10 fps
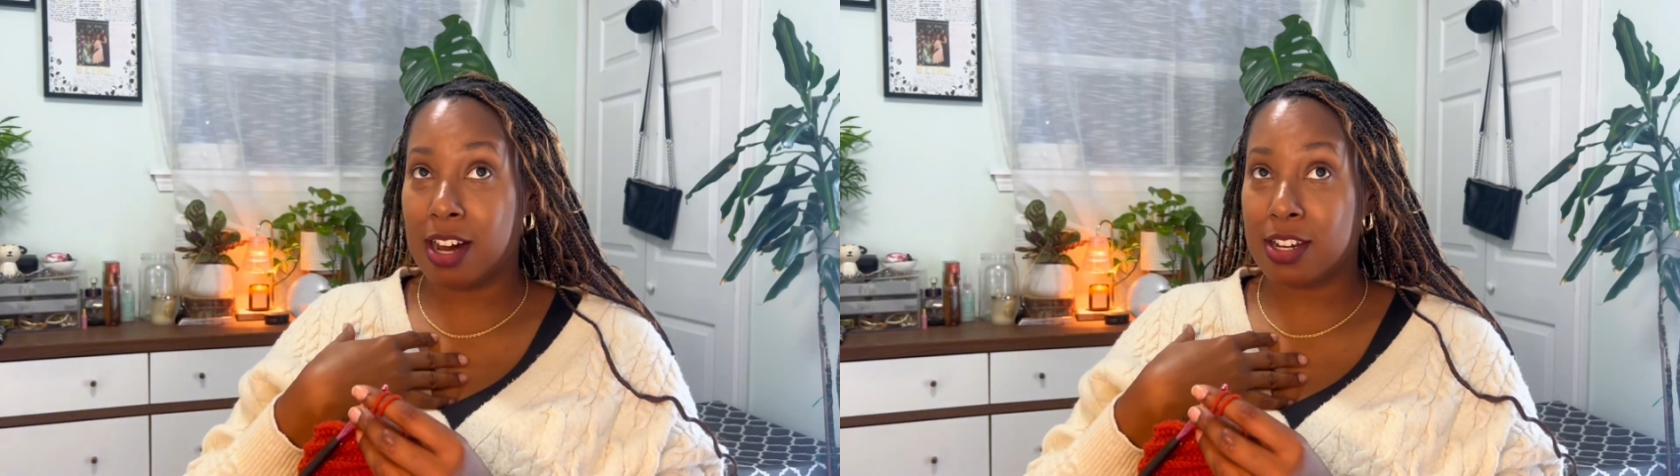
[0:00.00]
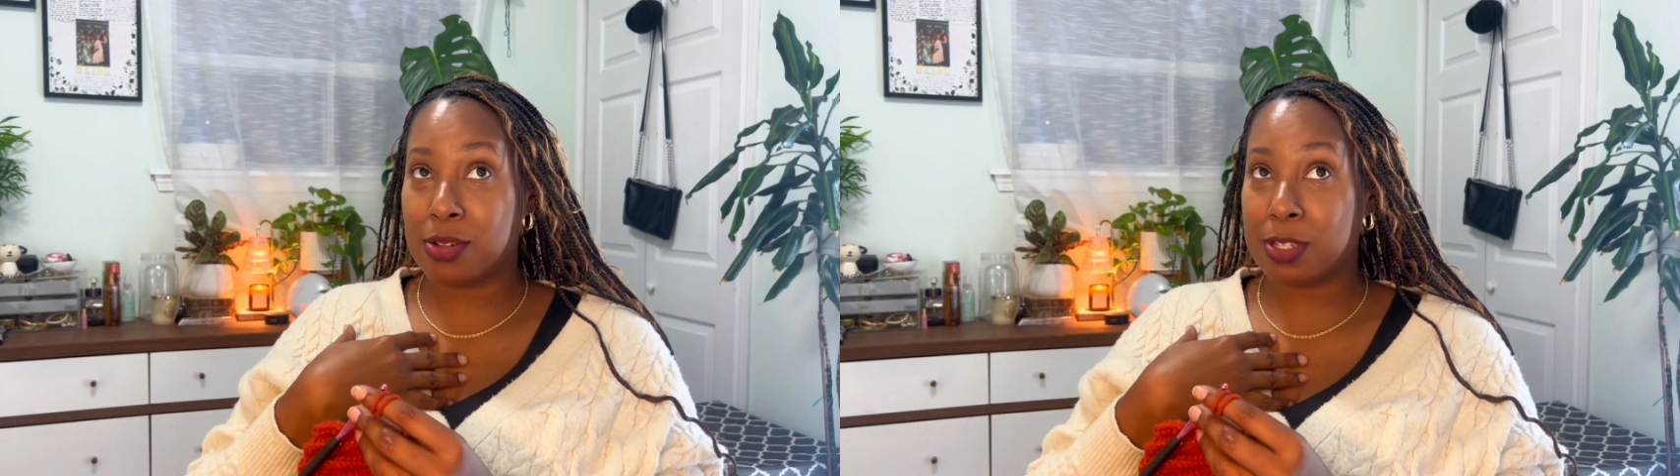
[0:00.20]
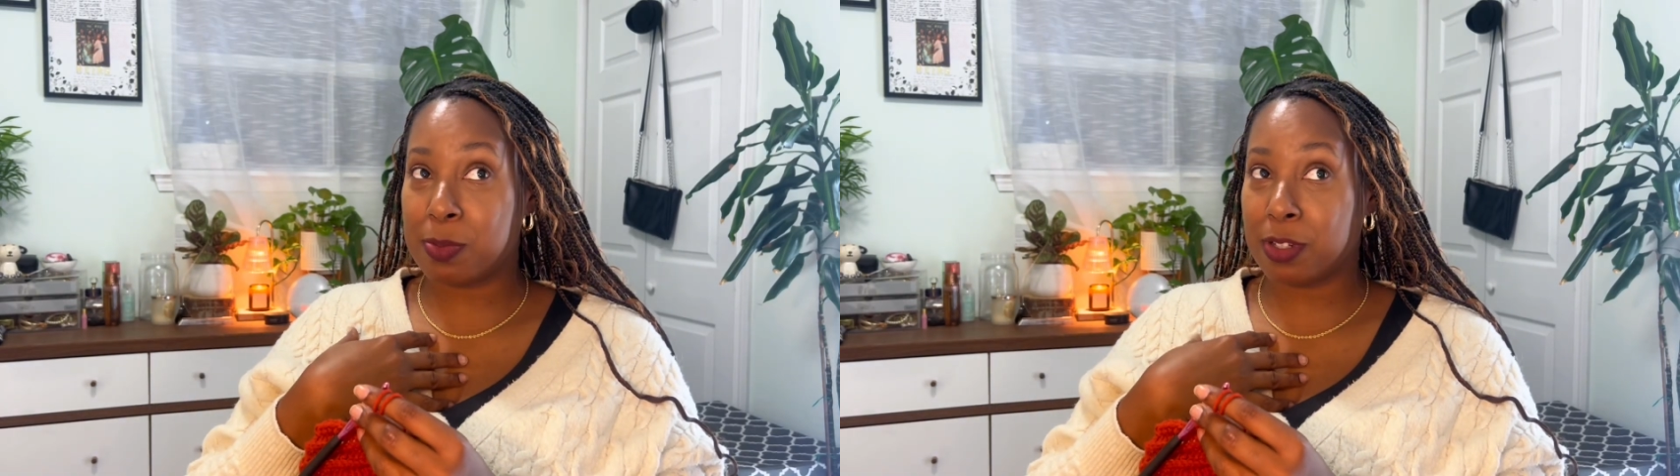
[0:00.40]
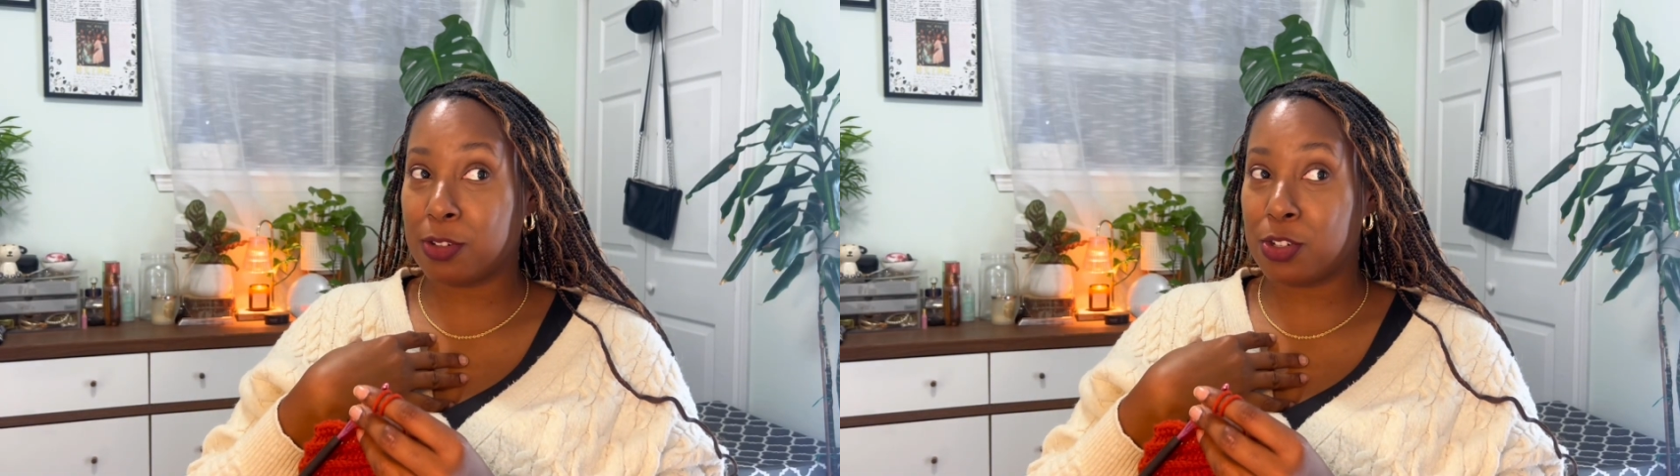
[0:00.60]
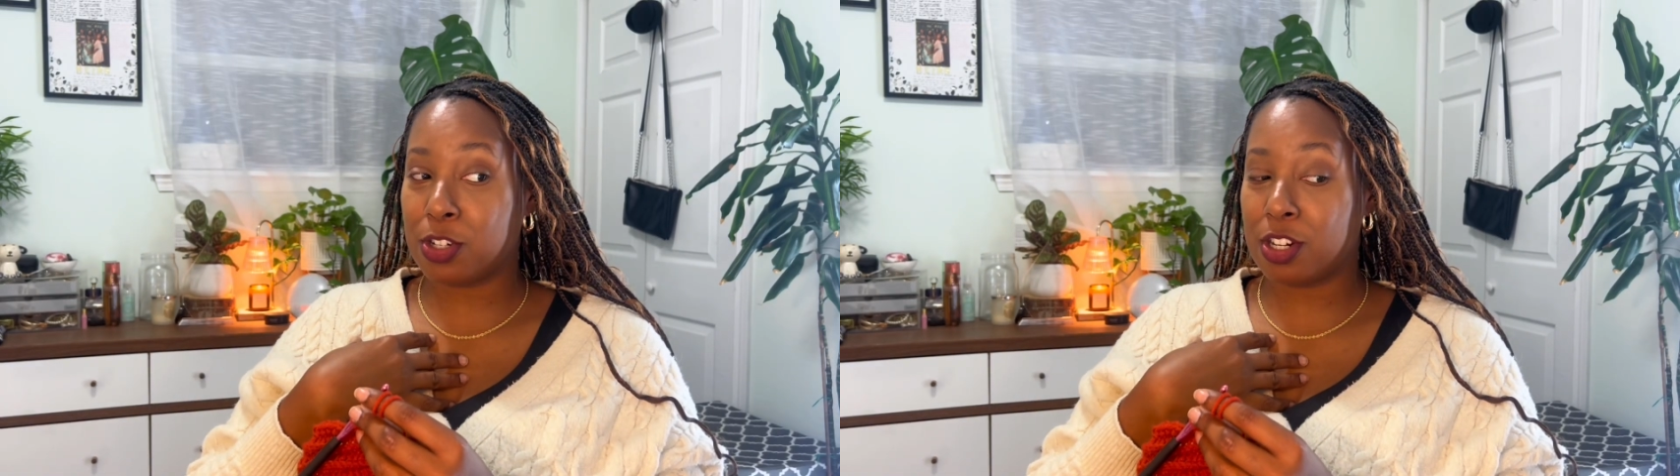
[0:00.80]
how to do a zipper
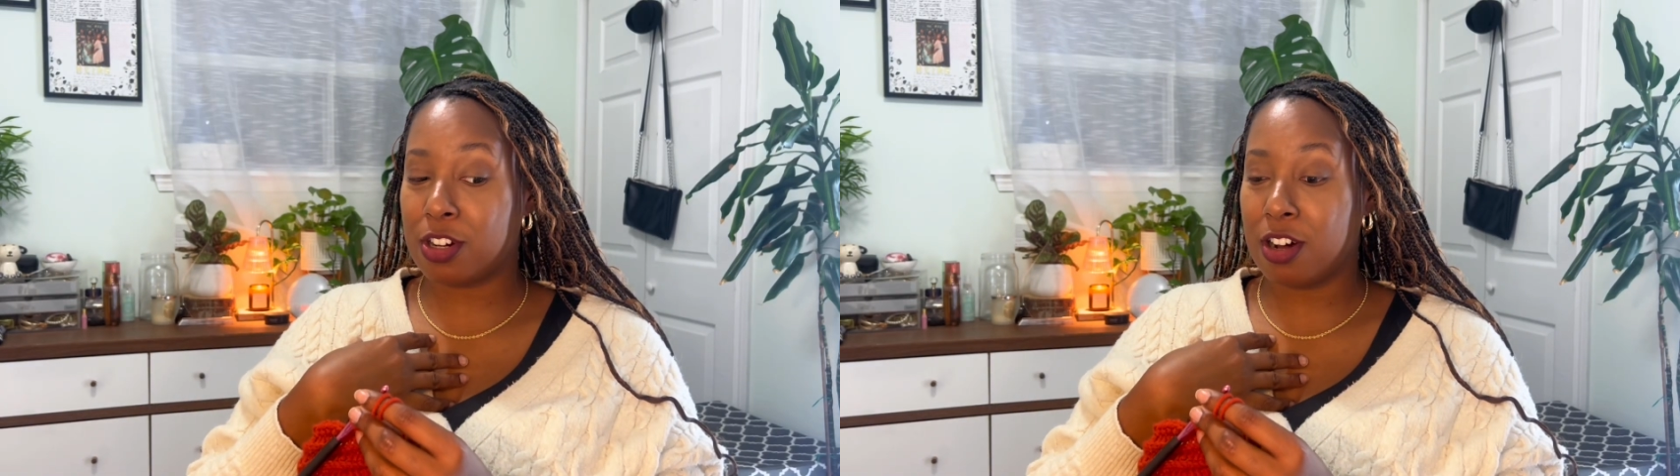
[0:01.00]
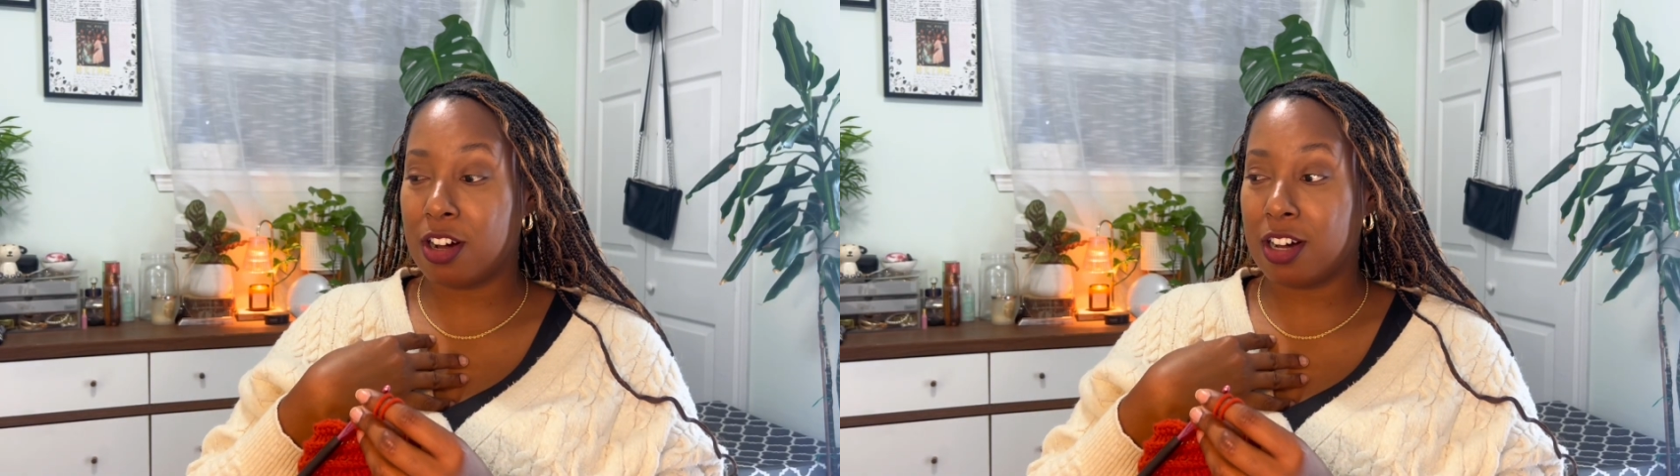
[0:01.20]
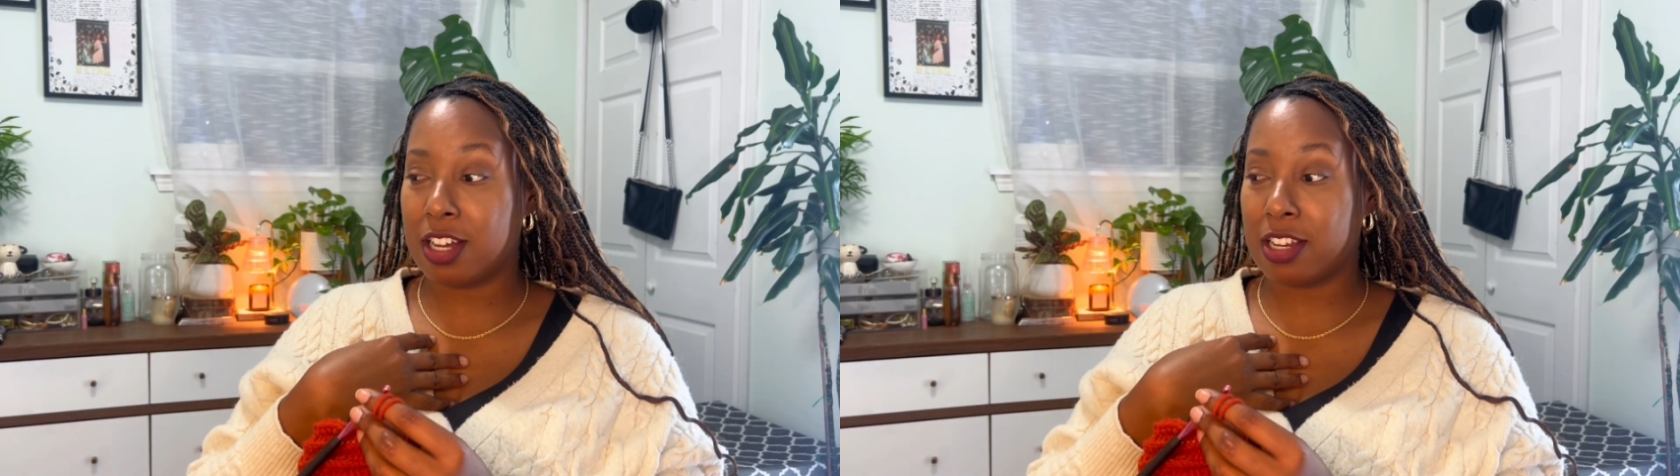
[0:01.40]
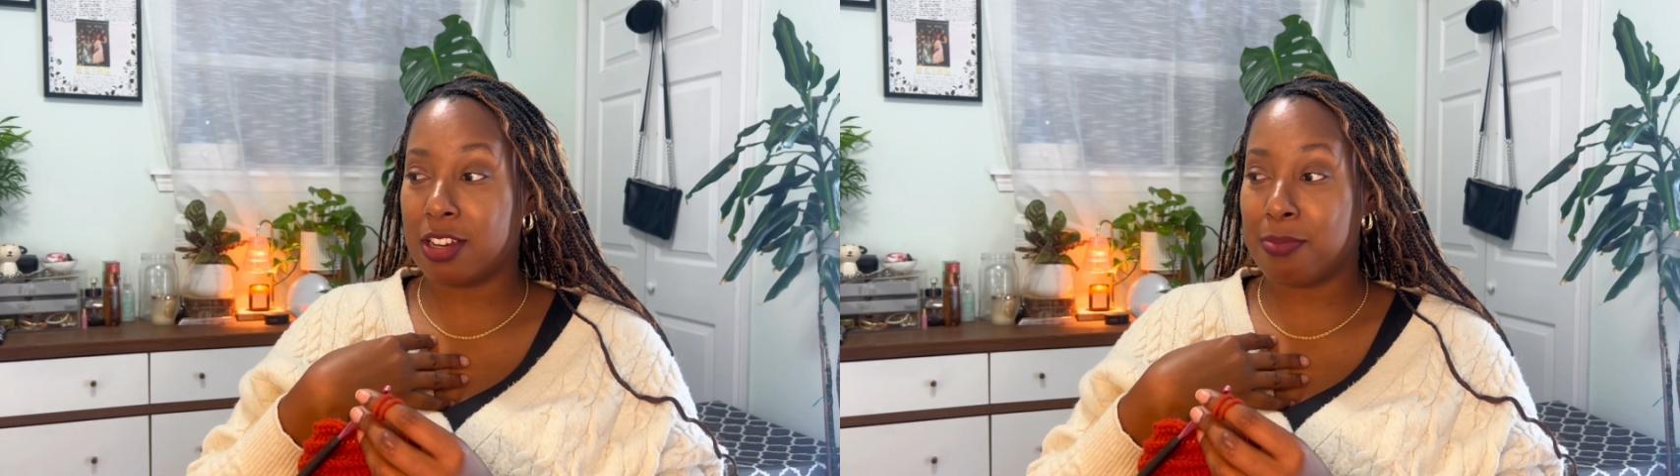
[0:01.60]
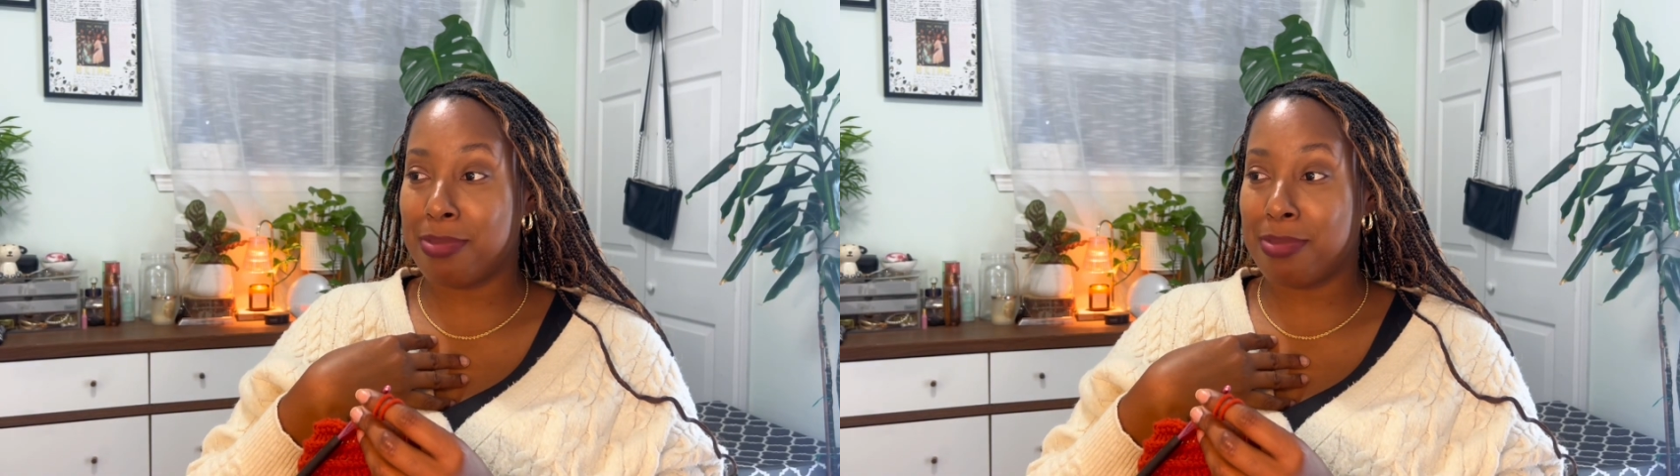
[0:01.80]
closure on